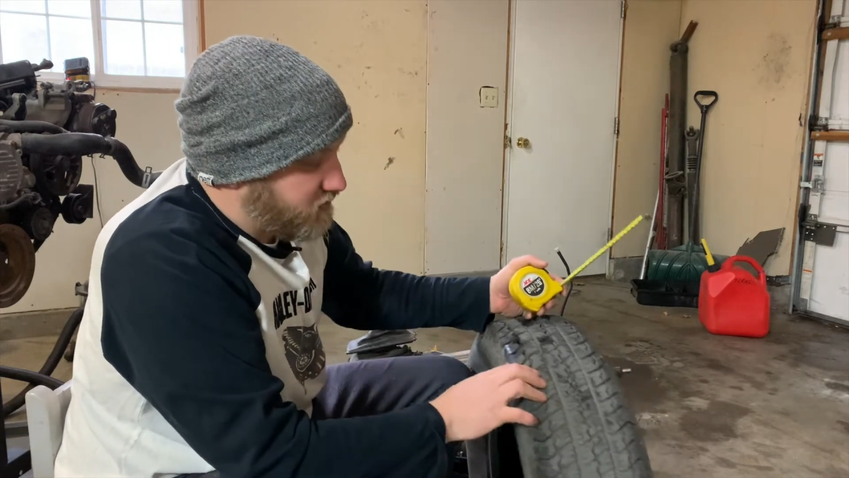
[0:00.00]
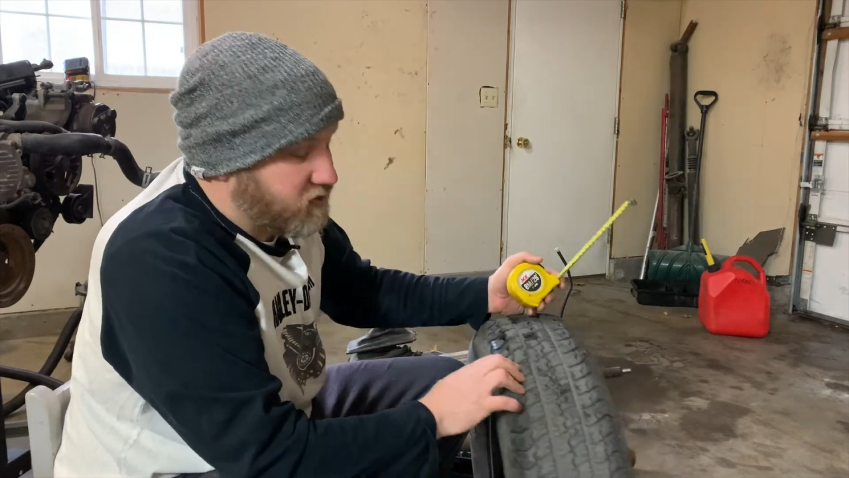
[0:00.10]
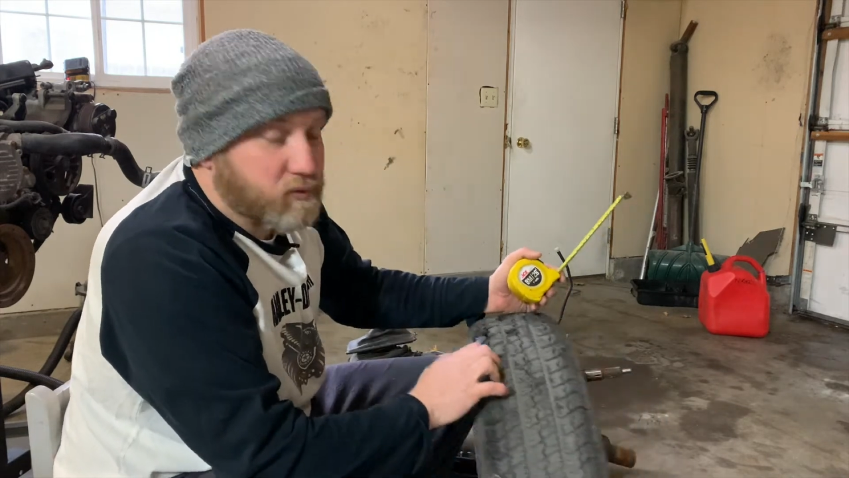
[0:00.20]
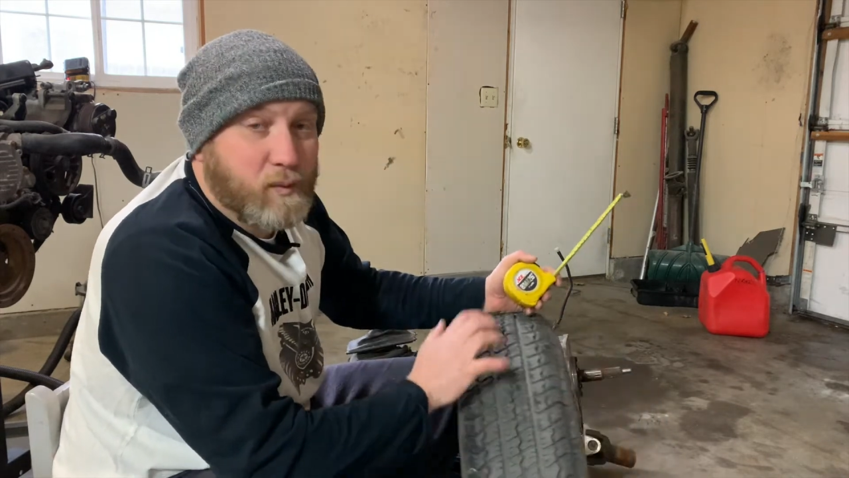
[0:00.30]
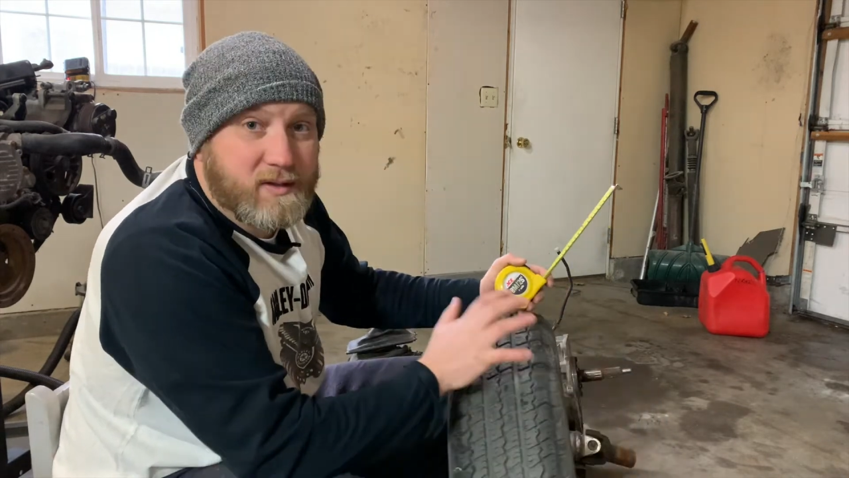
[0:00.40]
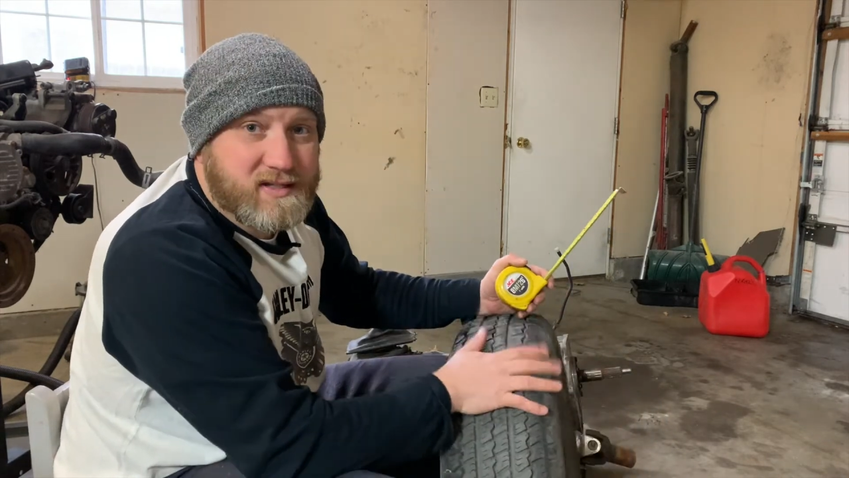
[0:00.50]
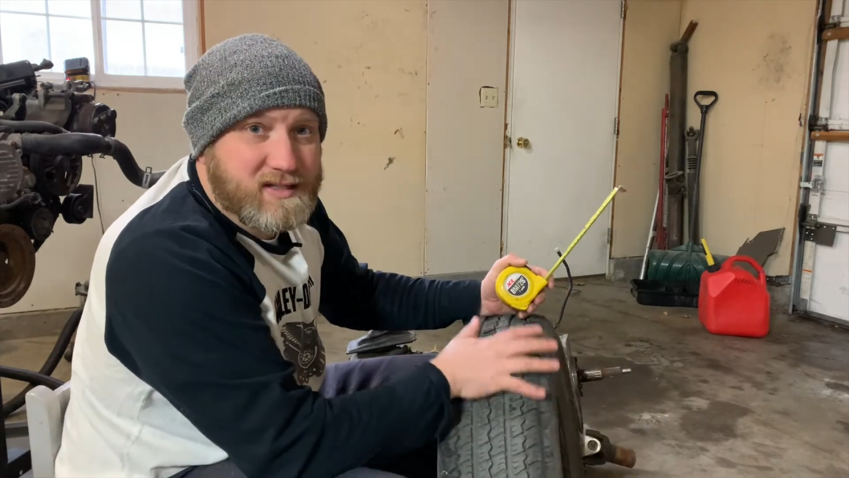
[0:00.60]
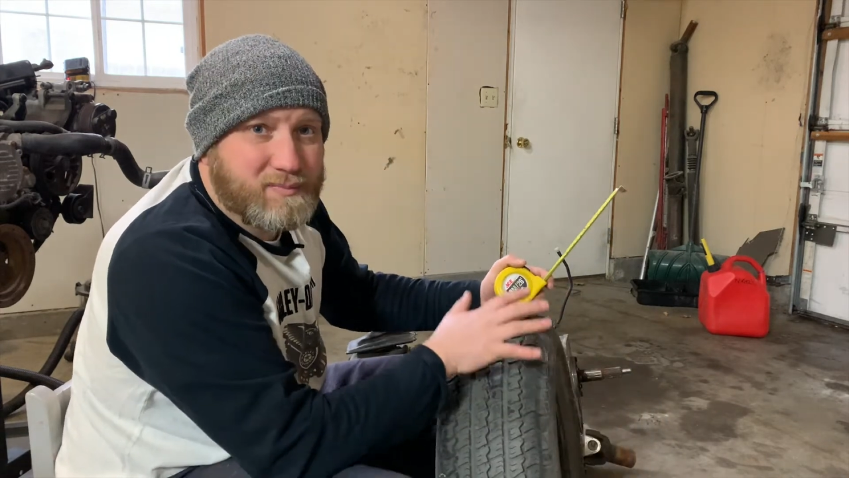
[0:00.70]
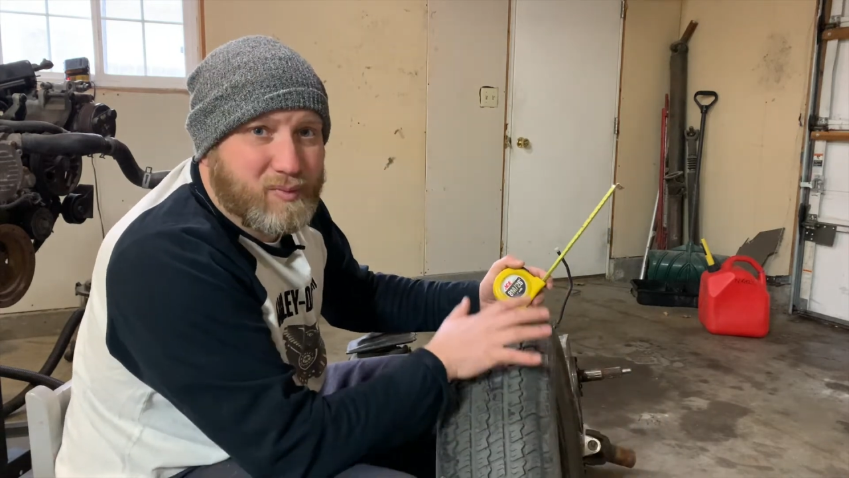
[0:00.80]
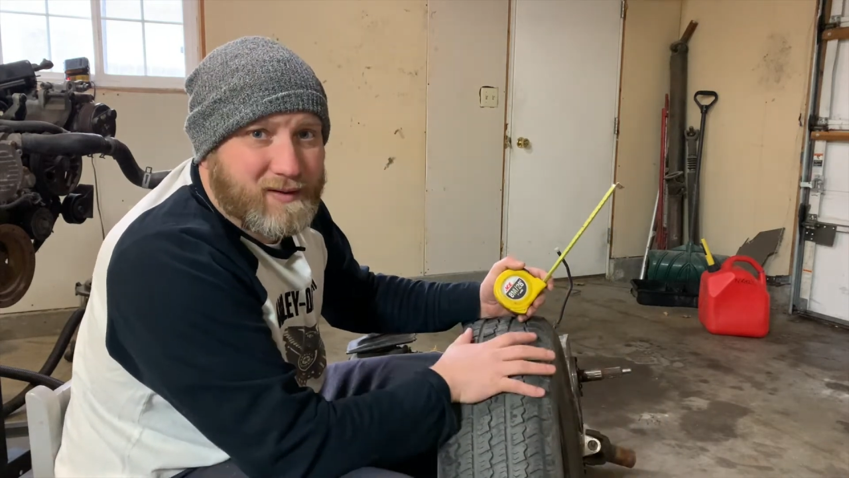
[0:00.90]

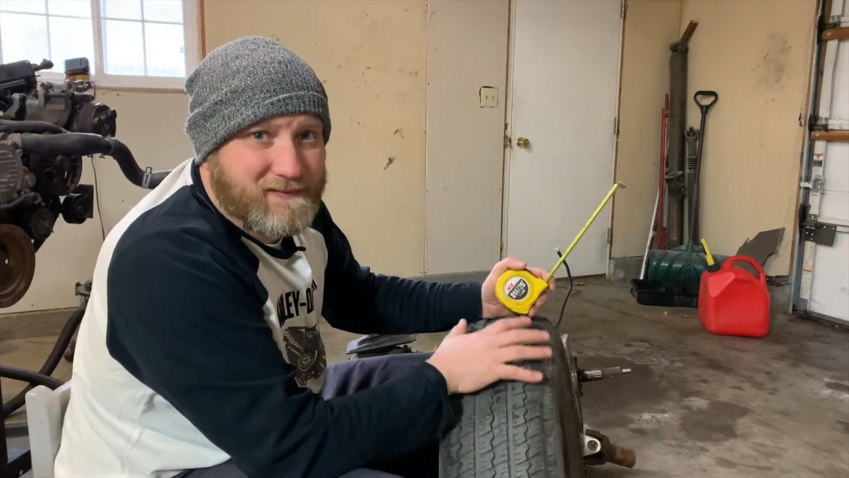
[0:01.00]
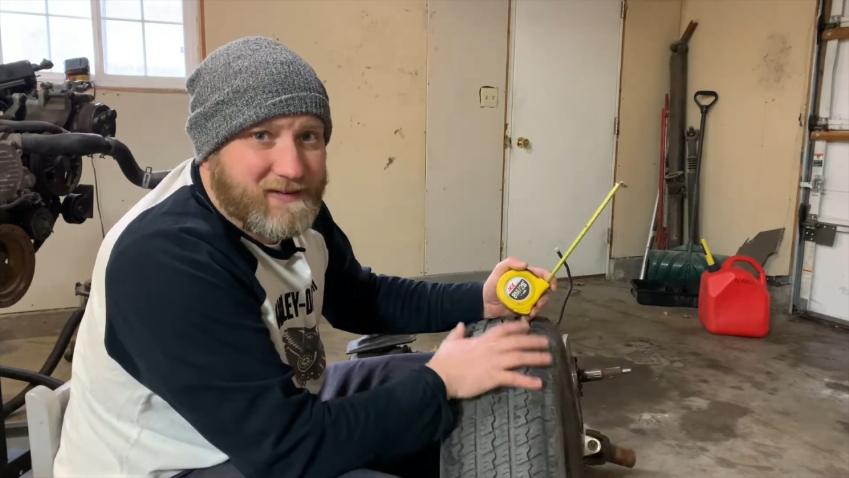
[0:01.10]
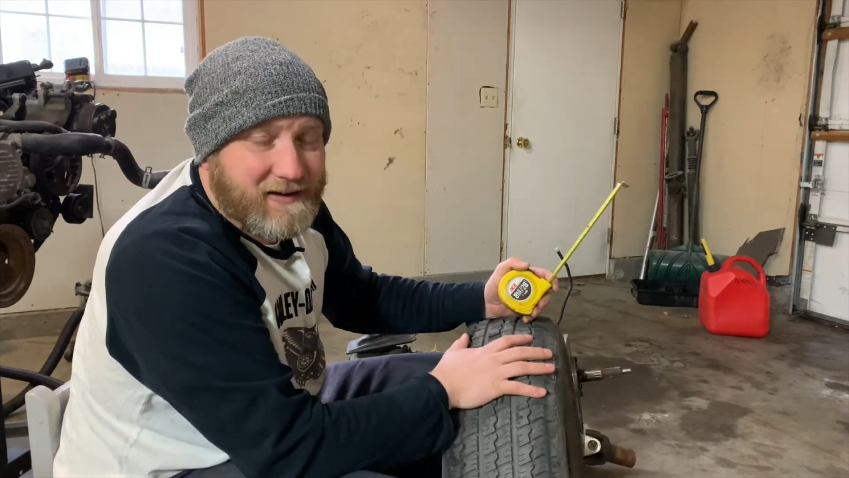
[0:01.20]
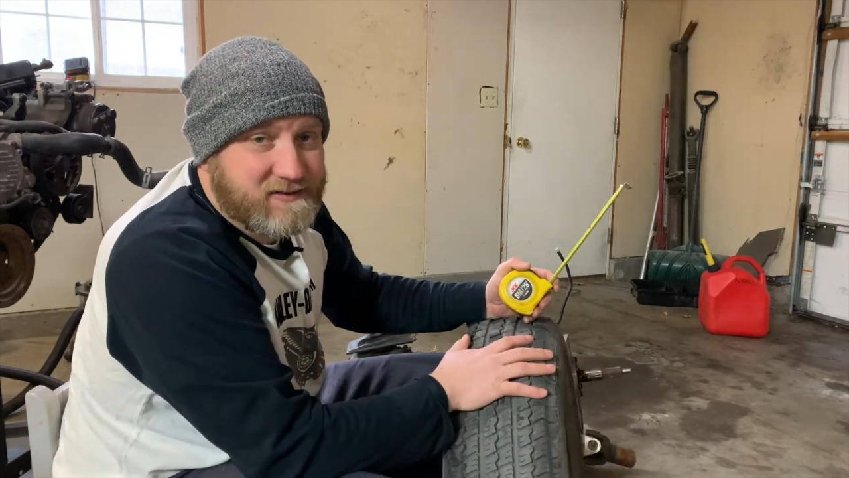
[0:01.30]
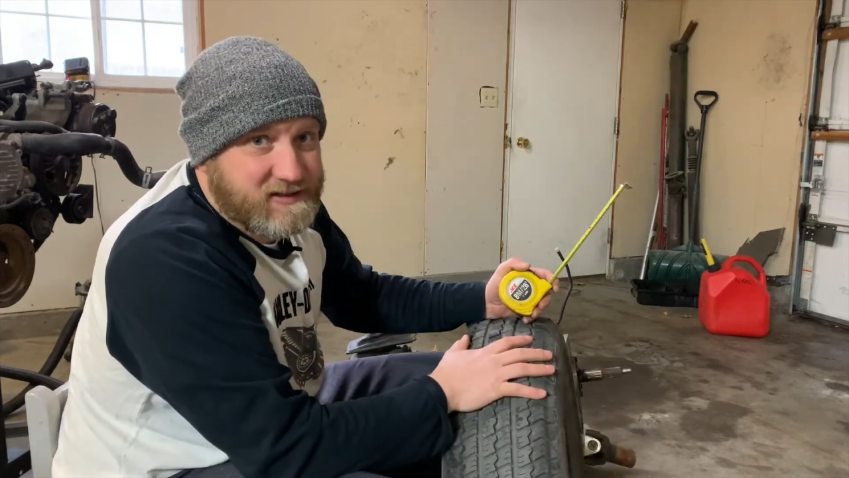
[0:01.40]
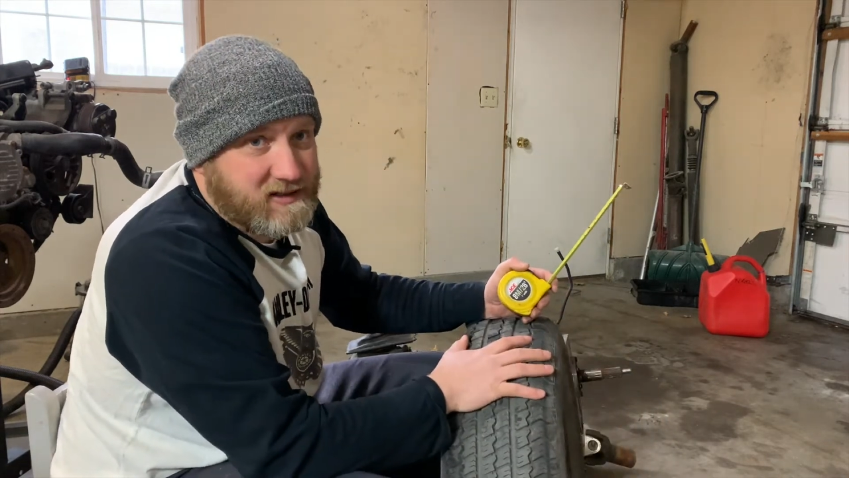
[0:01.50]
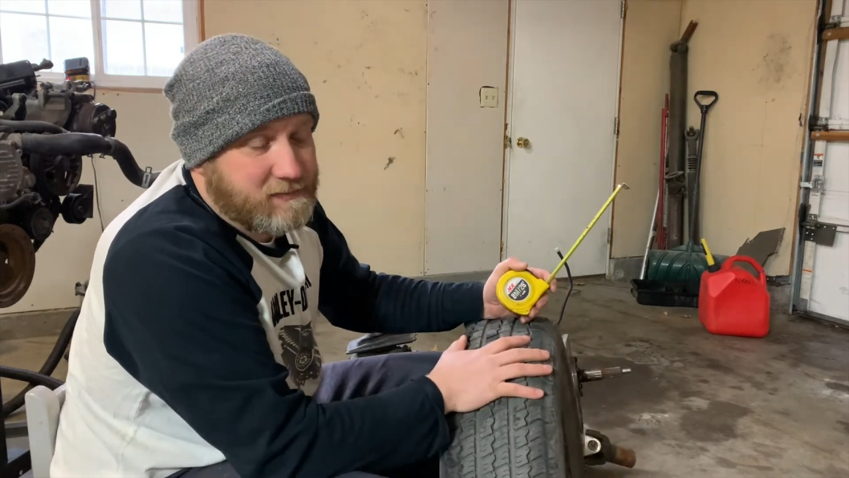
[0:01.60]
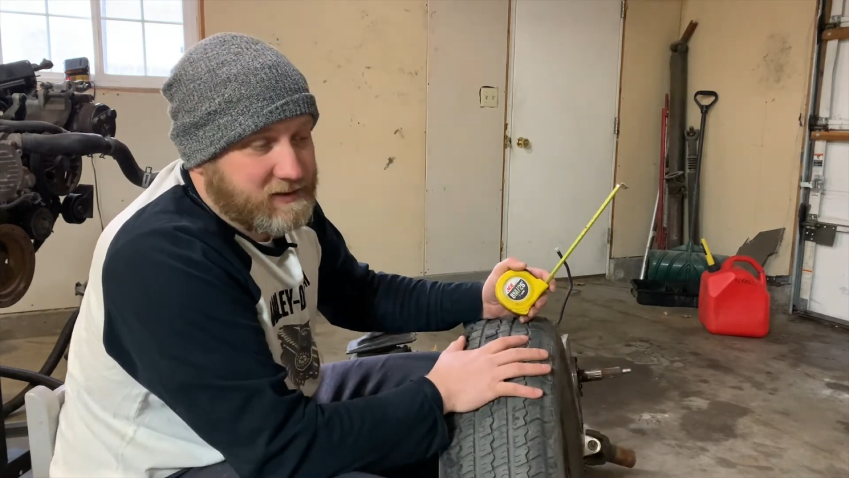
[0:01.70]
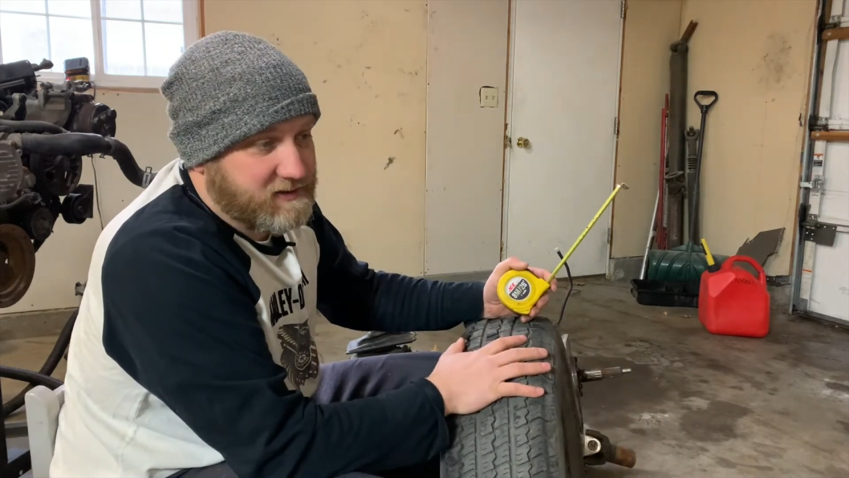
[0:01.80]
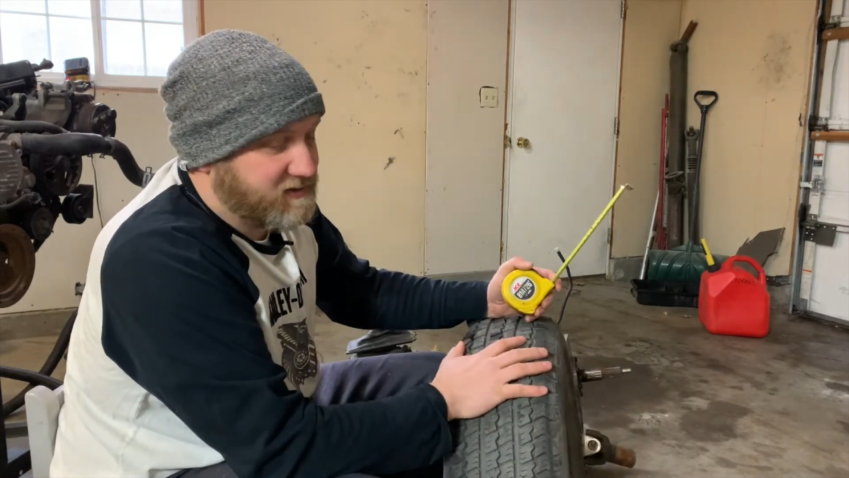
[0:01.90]
20.5
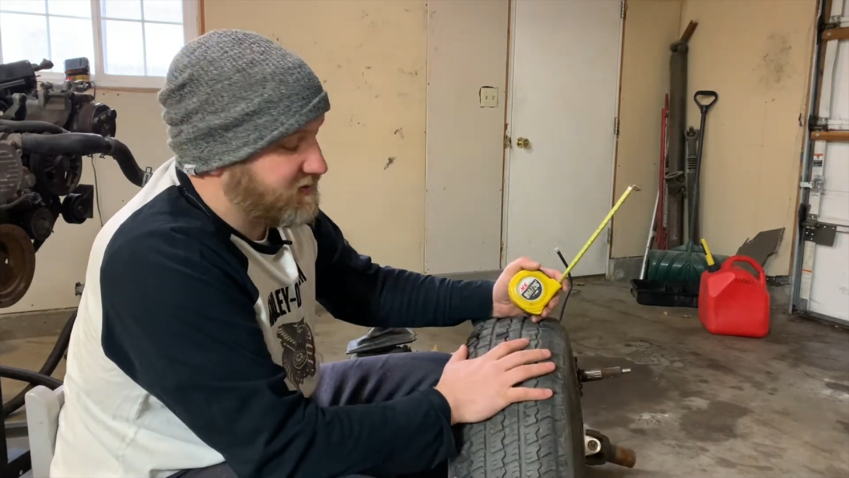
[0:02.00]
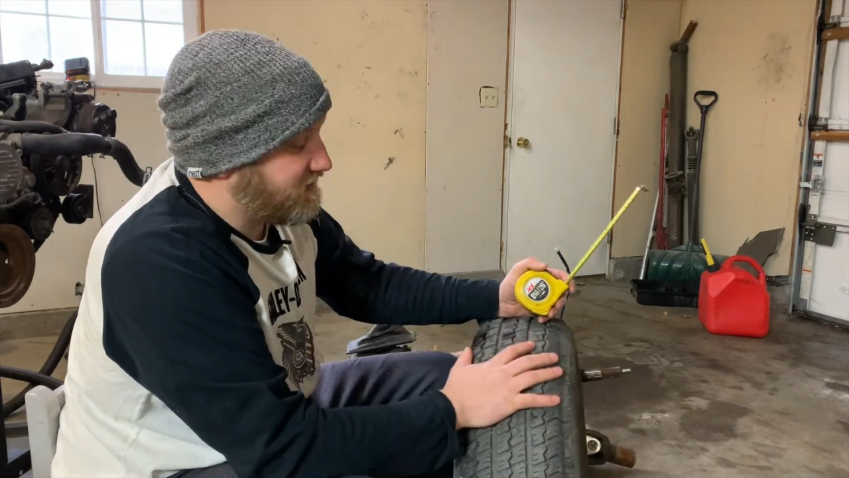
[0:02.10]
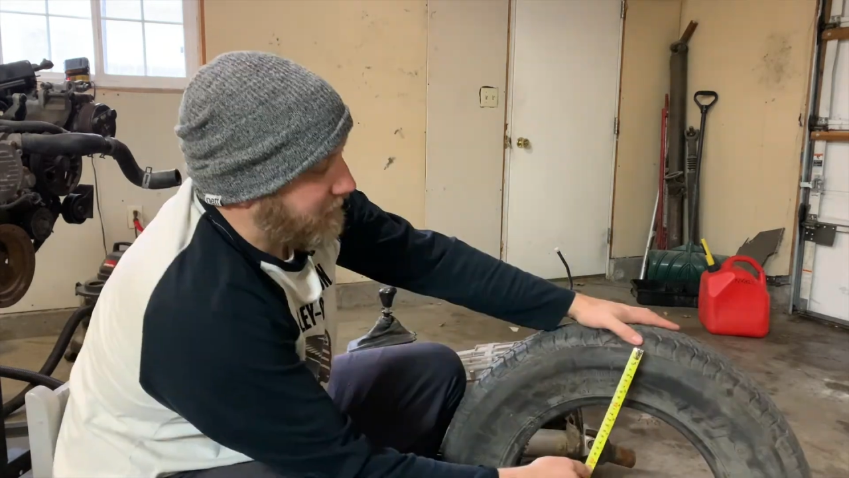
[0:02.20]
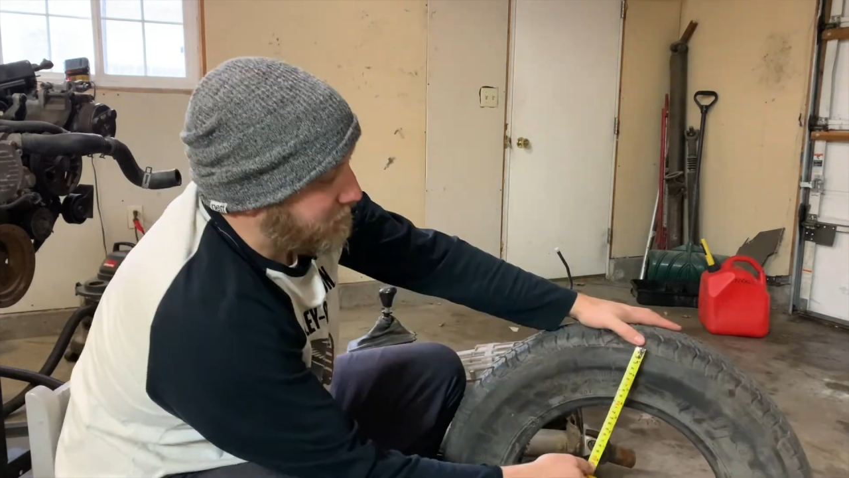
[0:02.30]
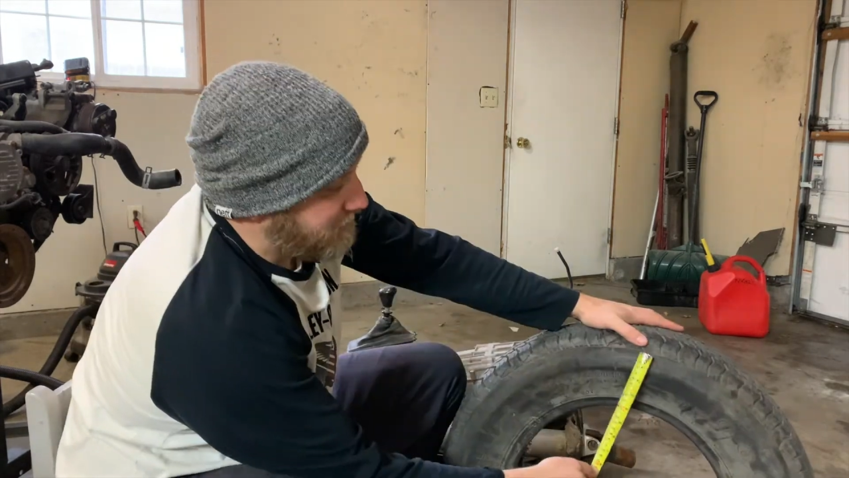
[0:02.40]
centimeters. Now we